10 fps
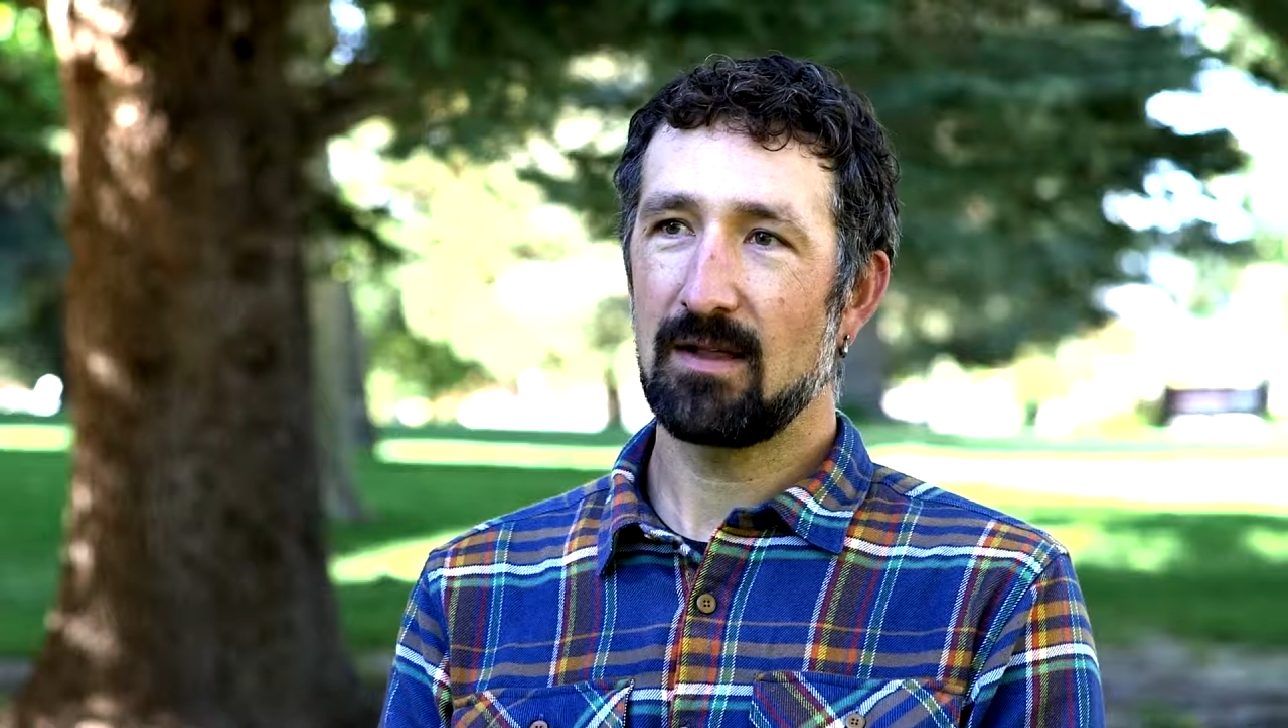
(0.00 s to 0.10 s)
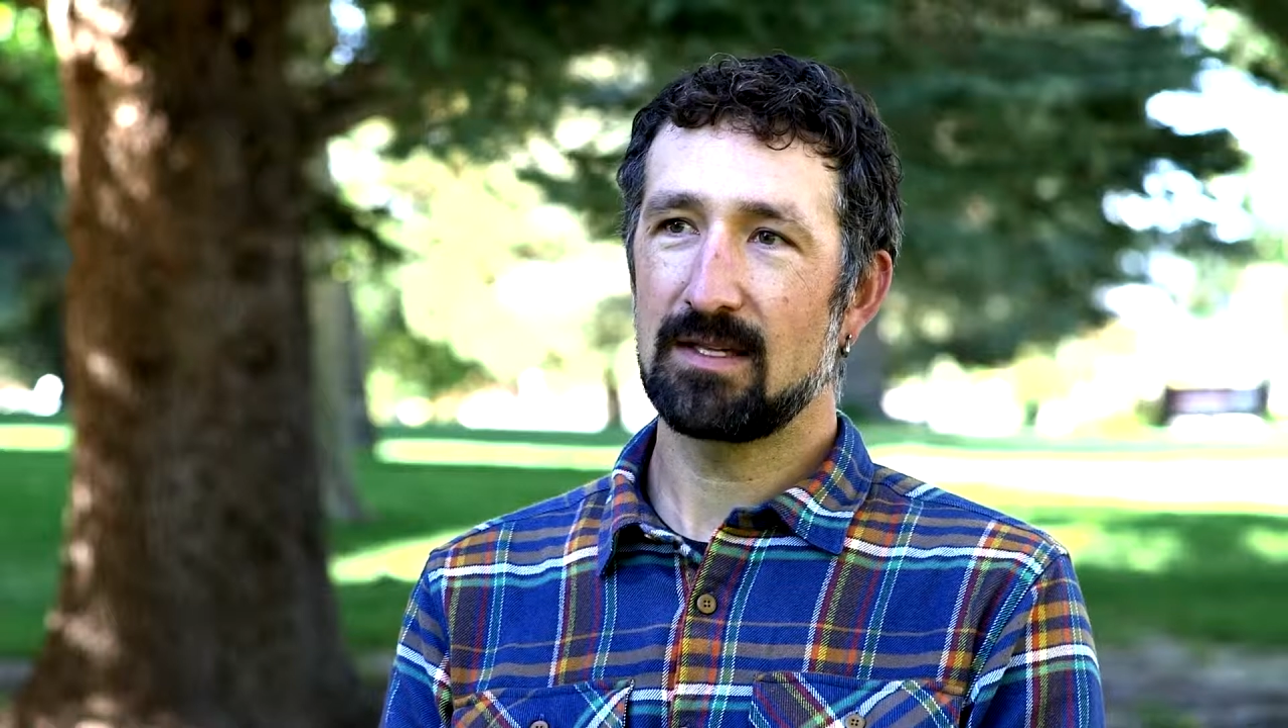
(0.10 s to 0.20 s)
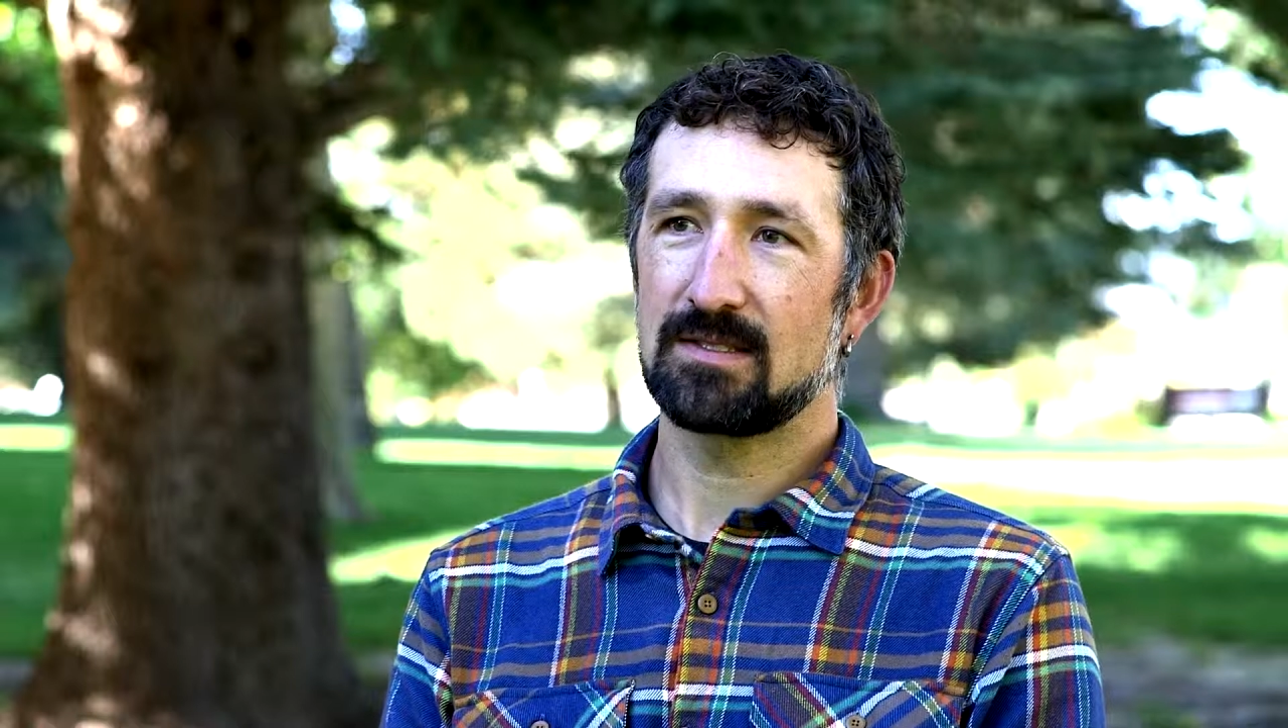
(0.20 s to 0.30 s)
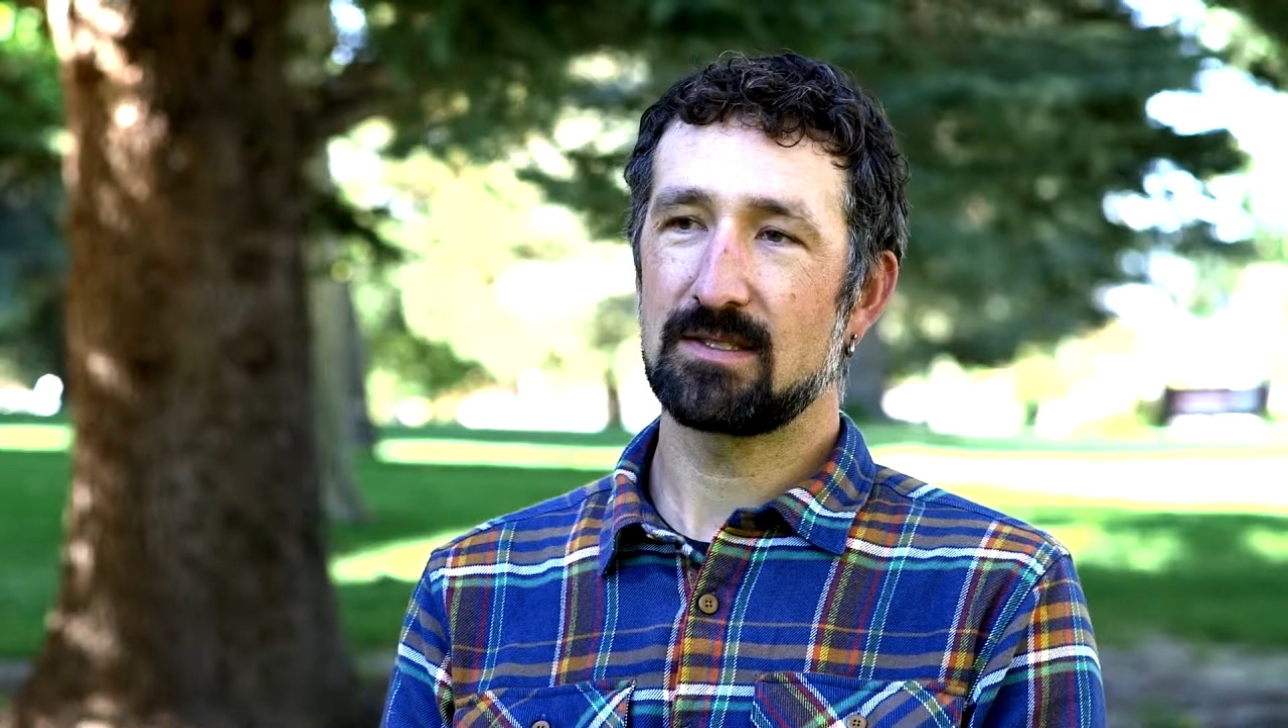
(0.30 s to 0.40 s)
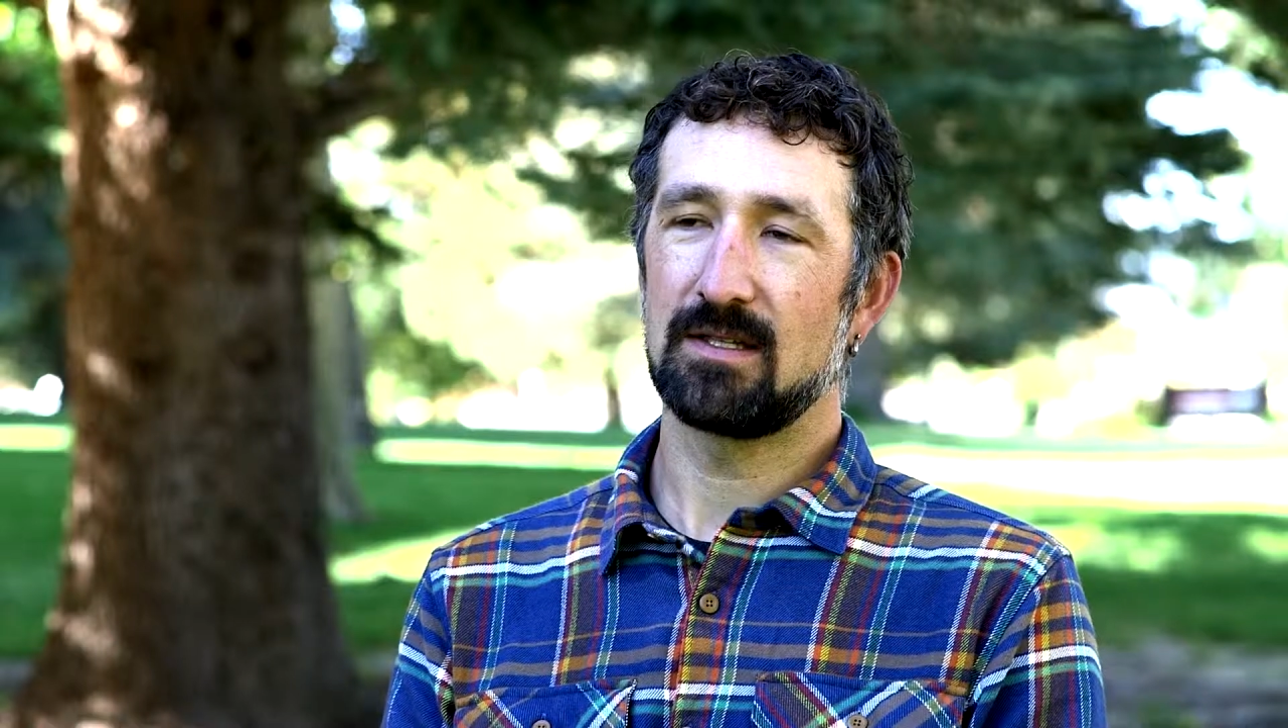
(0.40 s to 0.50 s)

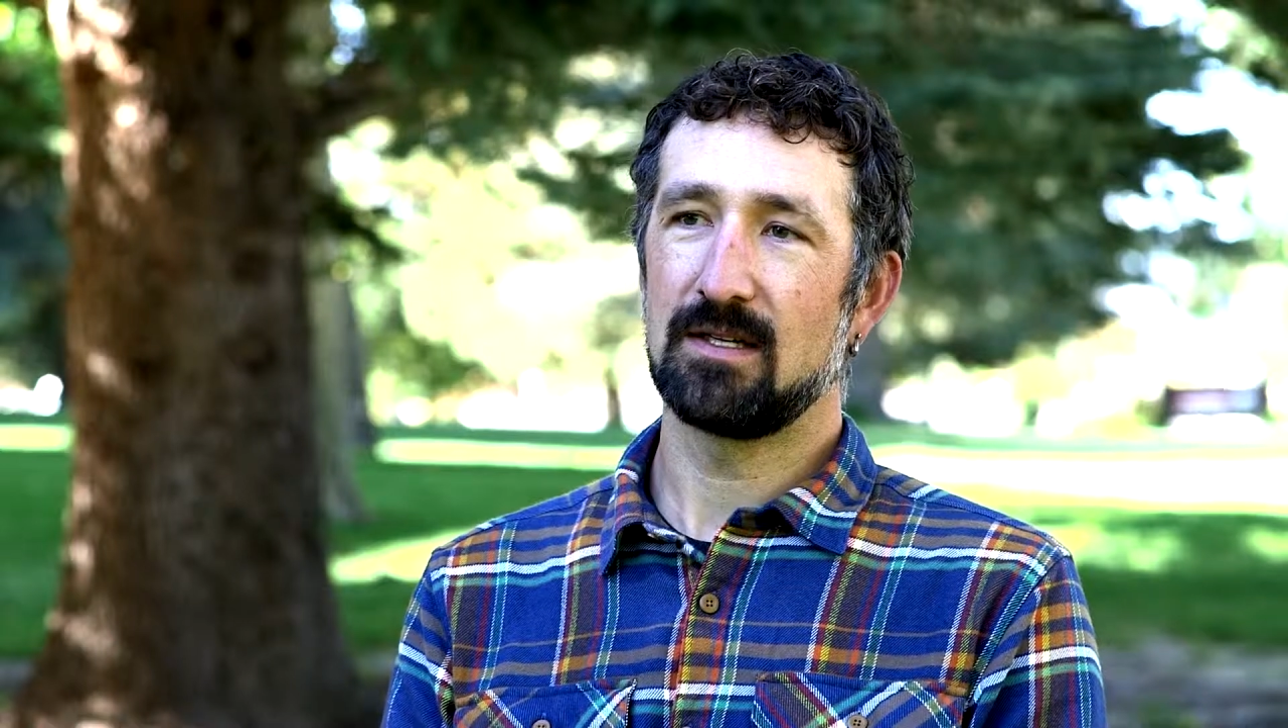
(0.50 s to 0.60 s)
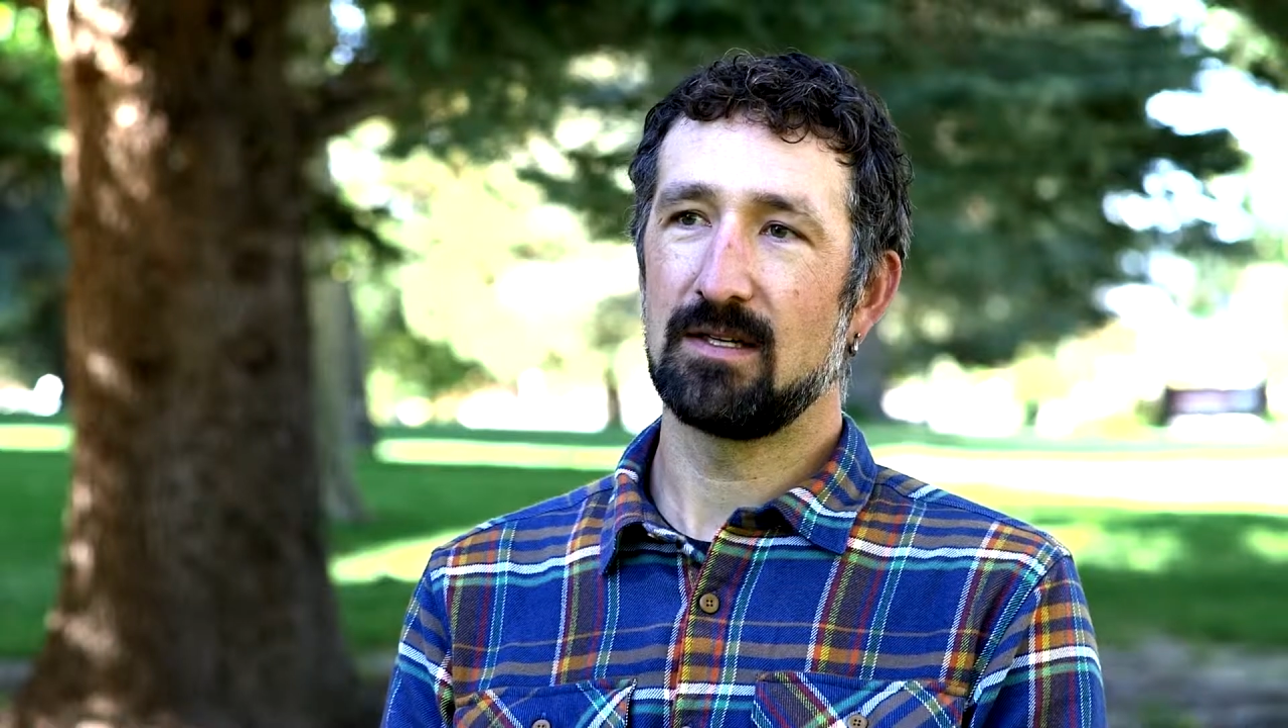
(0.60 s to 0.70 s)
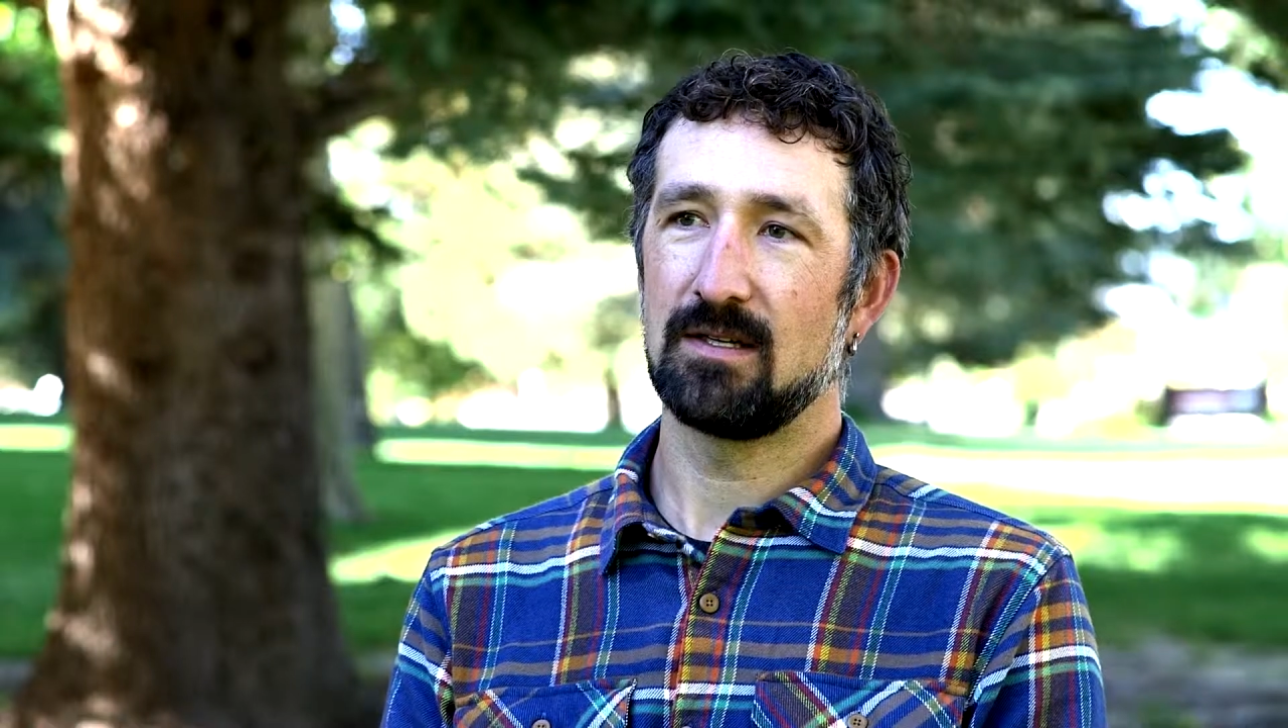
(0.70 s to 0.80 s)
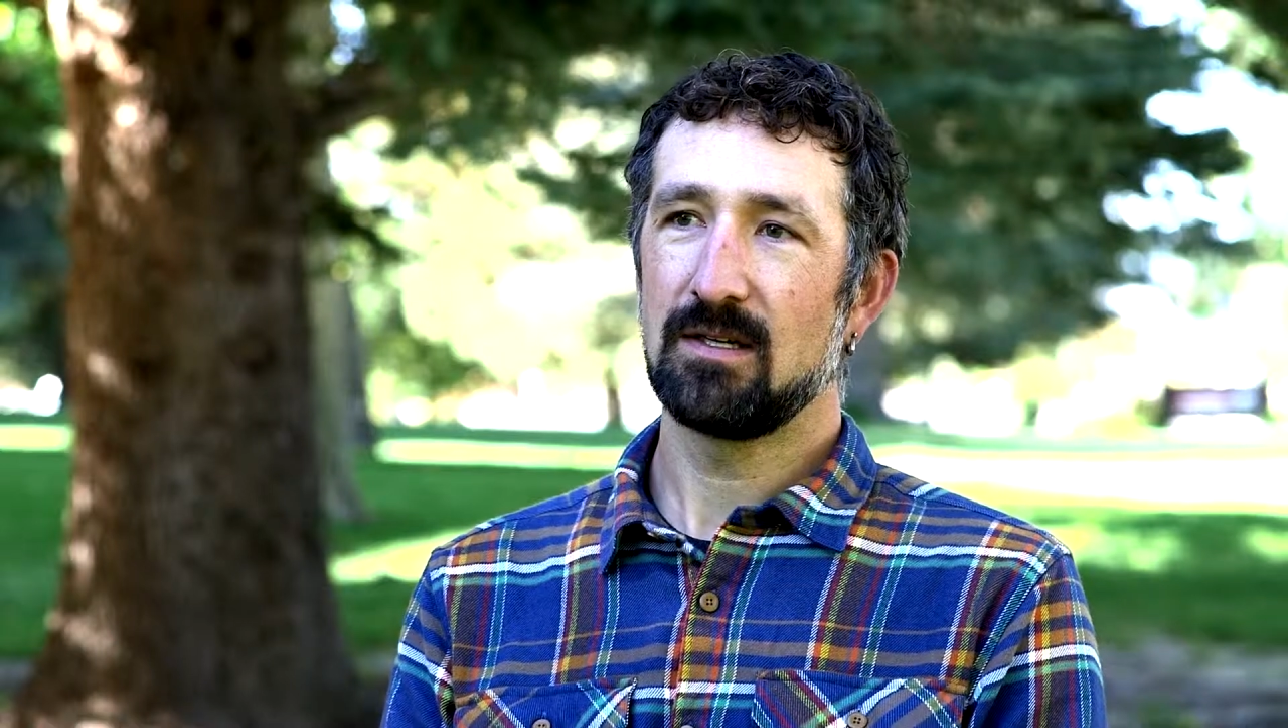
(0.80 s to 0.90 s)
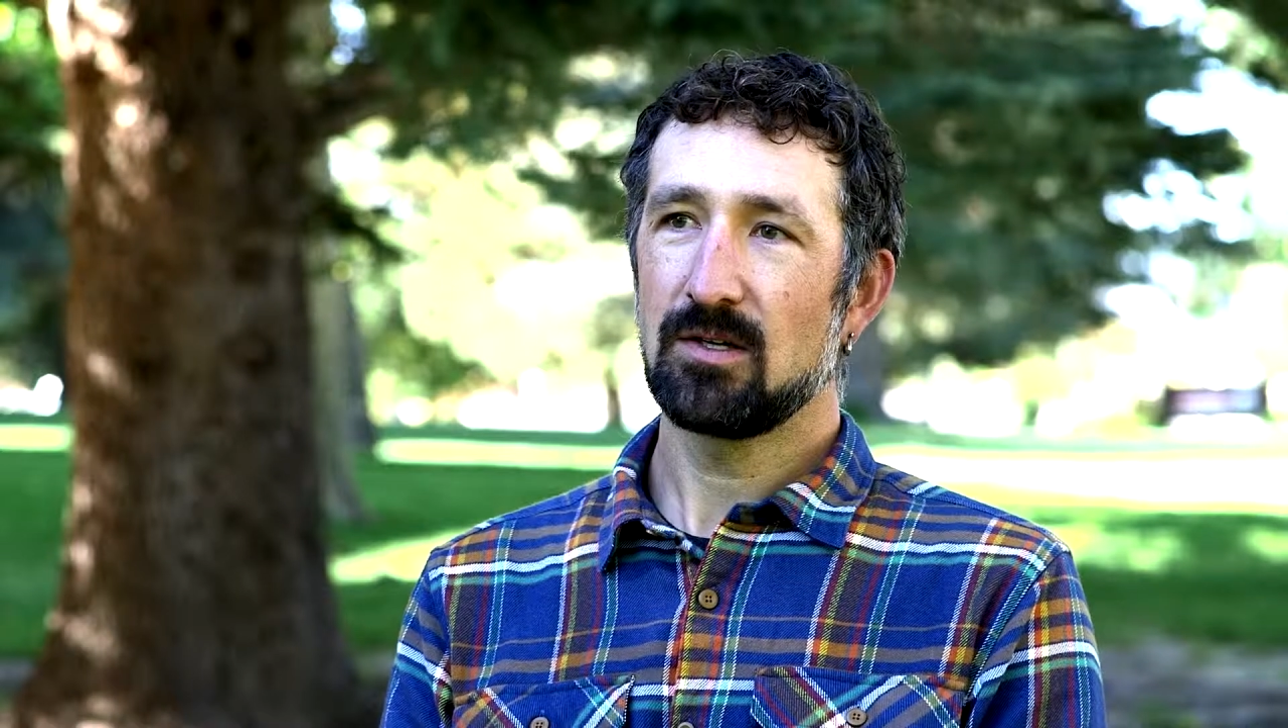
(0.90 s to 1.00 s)
as
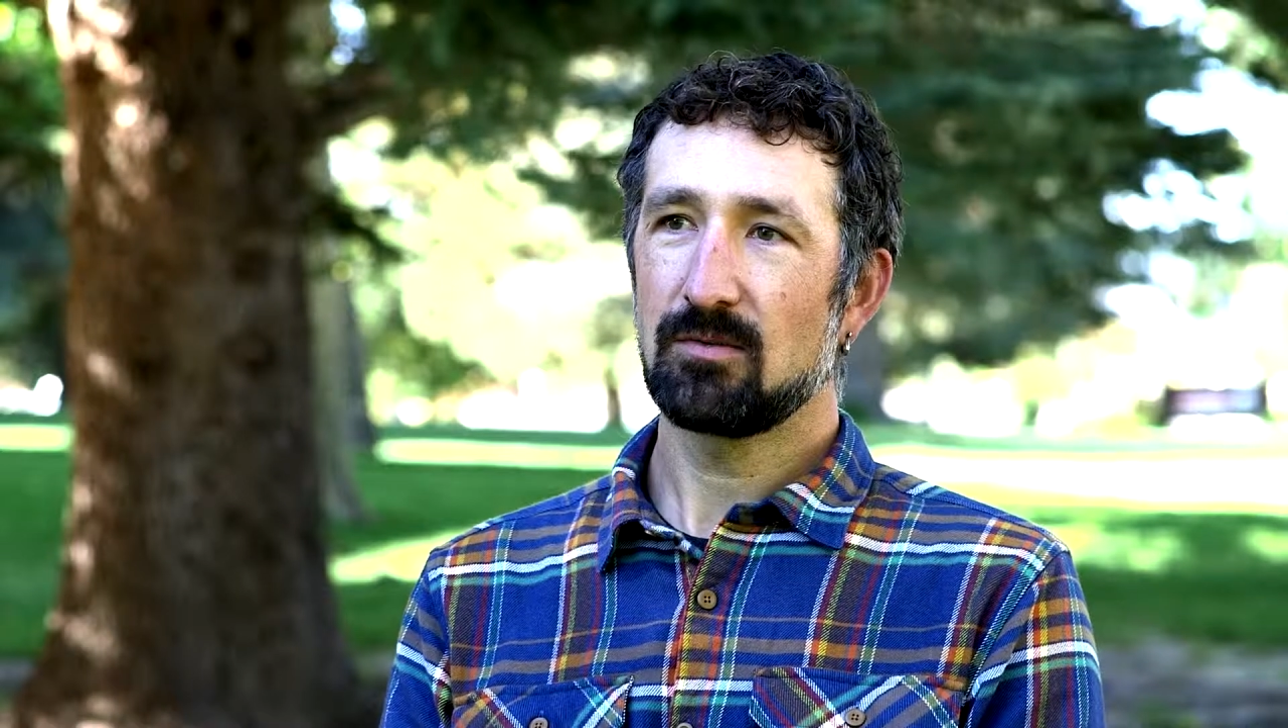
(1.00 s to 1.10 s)
the